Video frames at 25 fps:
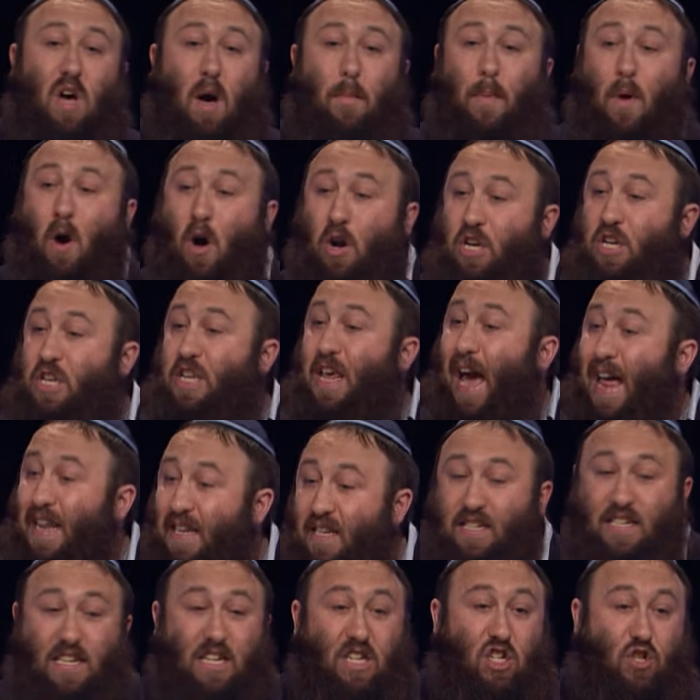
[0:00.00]
up on
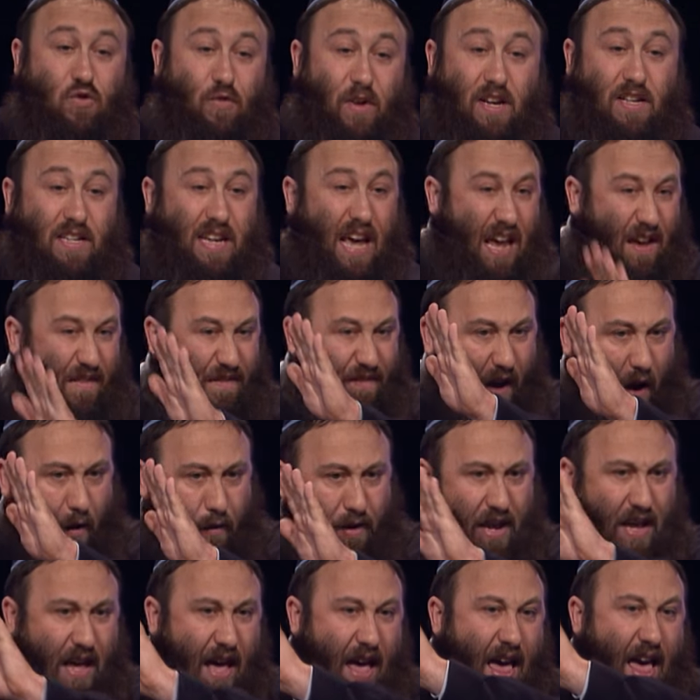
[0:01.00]
Yancey Street, a
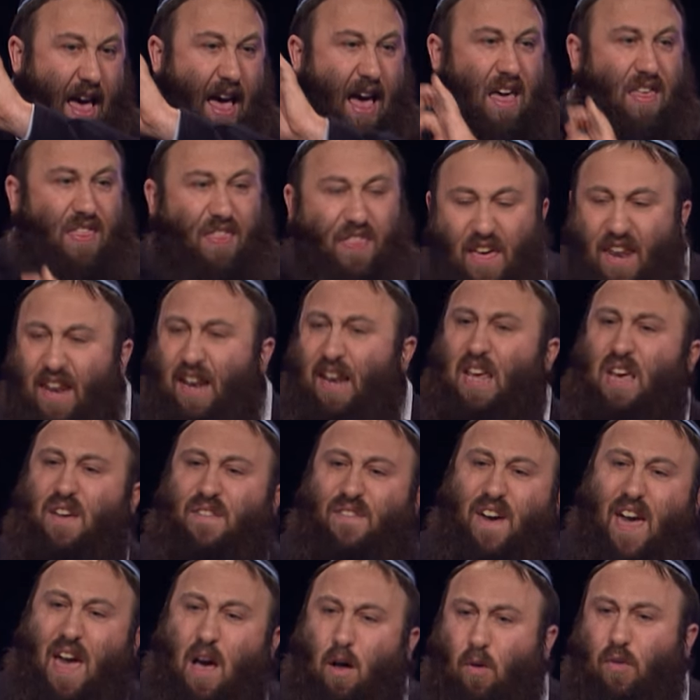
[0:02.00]
very thinly
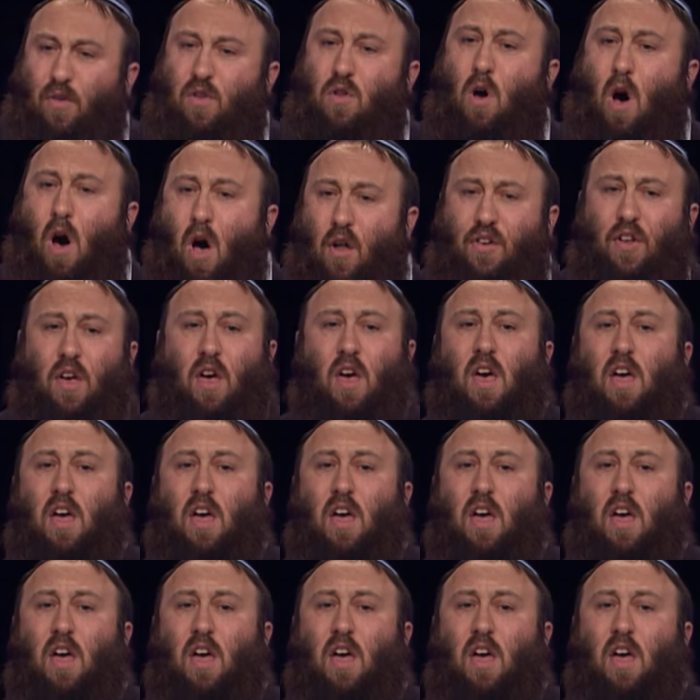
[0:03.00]
veiled nod